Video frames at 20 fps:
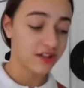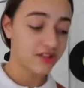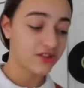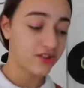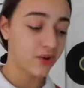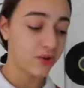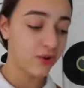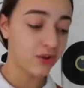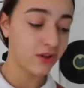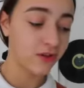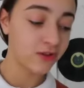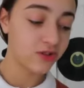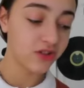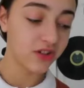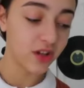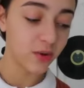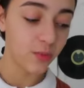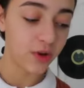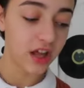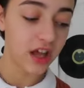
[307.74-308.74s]
so
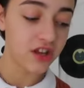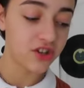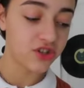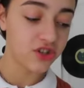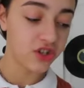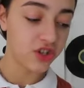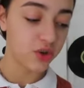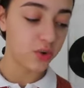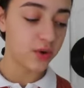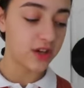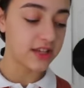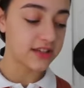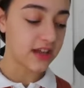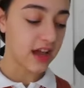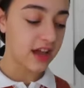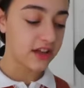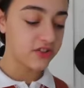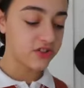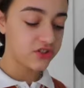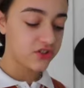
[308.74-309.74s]
usually what I do is
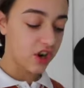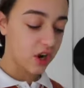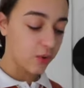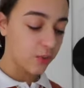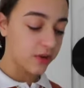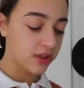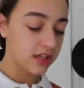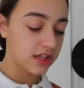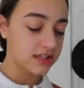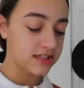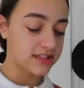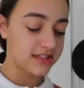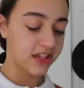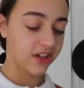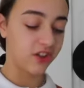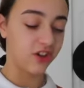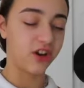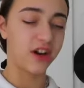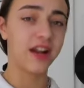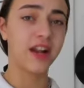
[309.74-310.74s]
I start with
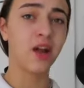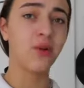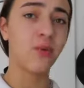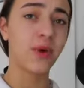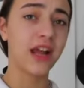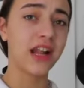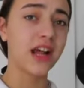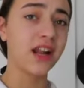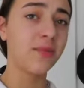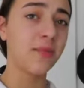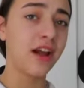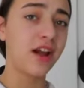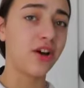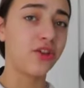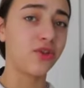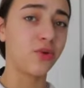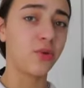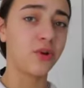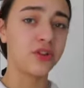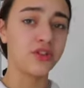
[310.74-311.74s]
concealer, and I ran out of my
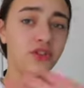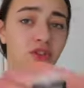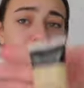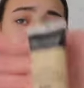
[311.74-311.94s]
other one, so